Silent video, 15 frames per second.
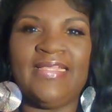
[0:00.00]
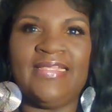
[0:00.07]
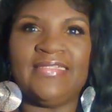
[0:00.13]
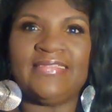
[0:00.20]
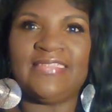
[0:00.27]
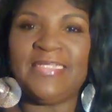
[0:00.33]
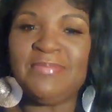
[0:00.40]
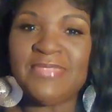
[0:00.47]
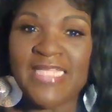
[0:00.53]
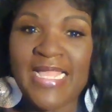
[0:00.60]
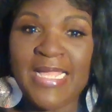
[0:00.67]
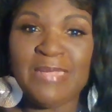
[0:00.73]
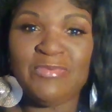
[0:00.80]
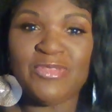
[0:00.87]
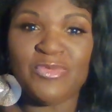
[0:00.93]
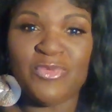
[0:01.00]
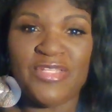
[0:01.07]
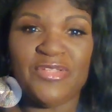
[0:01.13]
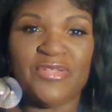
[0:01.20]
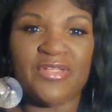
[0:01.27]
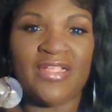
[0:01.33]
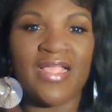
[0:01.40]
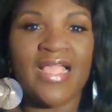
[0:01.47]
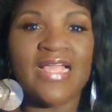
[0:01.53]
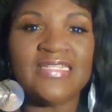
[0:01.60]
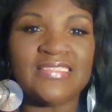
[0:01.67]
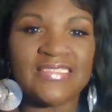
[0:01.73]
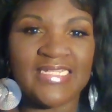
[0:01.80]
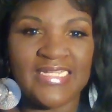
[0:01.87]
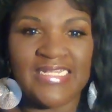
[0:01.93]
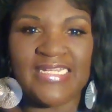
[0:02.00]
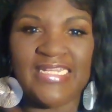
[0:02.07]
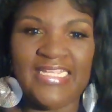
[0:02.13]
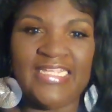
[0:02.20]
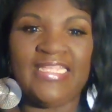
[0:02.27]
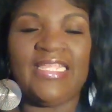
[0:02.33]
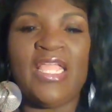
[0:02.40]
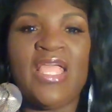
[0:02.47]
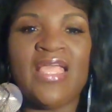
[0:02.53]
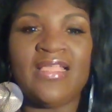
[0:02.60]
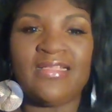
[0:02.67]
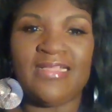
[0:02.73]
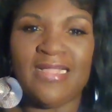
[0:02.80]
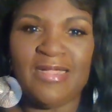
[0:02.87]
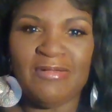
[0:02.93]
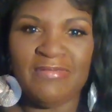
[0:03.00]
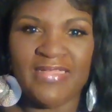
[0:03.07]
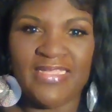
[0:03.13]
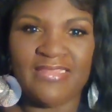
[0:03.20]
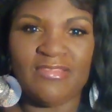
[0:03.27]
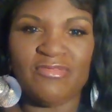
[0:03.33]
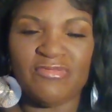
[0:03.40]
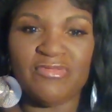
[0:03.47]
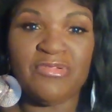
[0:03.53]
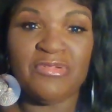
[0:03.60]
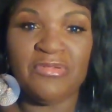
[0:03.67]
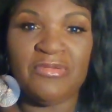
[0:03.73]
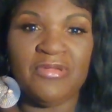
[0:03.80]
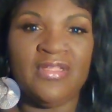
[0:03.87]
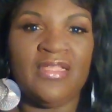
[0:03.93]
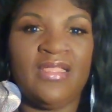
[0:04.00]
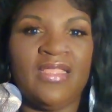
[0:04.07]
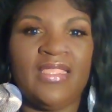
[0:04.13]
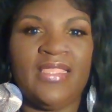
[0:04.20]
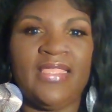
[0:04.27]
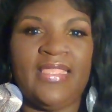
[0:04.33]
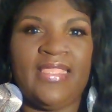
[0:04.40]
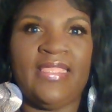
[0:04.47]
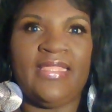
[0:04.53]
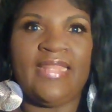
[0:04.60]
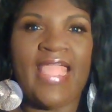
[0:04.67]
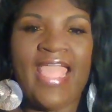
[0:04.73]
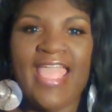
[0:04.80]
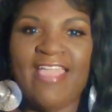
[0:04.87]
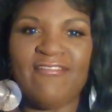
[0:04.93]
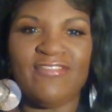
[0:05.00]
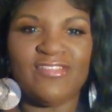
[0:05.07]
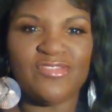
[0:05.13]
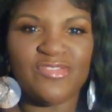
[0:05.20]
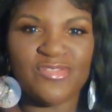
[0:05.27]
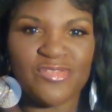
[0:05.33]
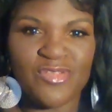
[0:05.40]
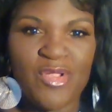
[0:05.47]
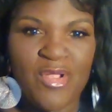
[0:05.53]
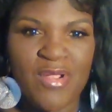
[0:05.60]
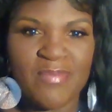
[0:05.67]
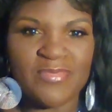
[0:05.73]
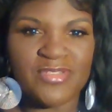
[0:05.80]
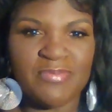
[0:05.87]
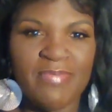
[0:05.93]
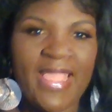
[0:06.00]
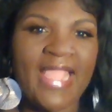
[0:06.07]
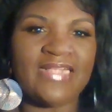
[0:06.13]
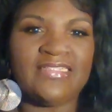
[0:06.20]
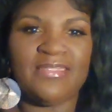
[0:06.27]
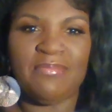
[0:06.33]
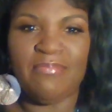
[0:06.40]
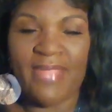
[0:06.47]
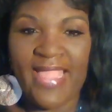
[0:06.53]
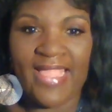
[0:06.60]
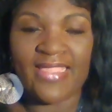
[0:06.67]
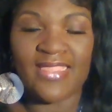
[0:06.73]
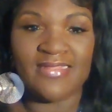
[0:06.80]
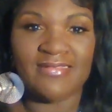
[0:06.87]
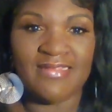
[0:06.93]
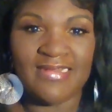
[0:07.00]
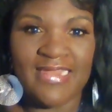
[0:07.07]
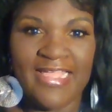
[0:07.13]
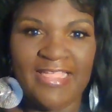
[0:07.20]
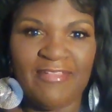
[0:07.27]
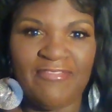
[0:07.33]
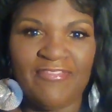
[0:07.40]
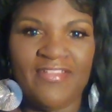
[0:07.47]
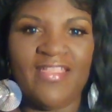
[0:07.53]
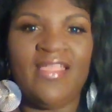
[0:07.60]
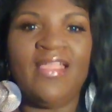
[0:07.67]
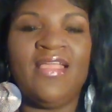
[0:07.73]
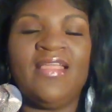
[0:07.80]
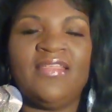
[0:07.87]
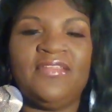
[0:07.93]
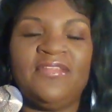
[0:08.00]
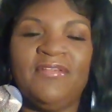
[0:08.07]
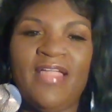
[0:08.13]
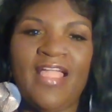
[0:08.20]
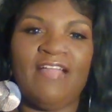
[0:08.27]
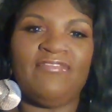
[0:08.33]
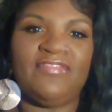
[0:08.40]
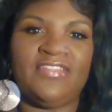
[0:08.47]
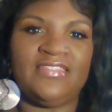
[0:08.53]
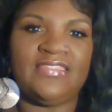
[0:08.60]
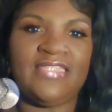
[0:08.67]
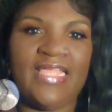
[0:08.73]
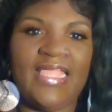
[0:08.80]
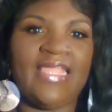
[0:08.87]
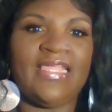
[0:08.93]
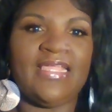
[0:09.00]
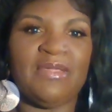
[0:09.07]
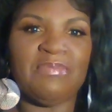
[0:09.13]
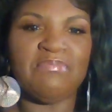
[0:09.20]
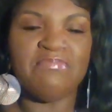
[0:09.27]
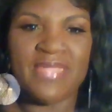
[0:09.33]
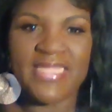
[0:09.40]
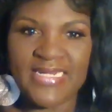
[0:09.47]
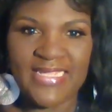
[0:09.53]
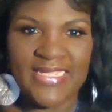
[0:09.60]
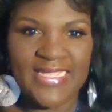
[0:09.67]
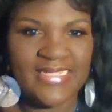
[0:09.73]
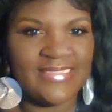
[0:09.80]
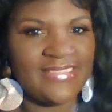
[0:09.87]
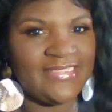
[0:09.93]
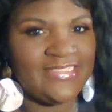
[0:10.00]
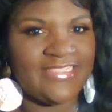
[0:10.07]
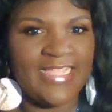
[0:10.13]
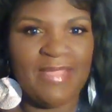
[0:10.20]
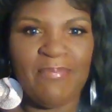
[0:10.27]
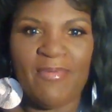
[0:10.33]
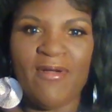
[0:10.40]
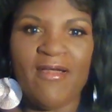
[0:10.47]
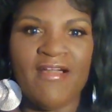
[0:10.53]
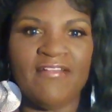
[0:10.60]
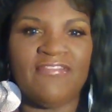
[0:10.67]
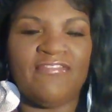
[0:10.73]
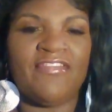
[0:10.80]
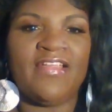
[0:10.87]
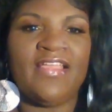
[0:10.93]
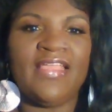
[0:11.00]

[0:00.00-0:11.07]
sometimes when you're constantly going through and having storms back to back in your life, you have to take a minute and step off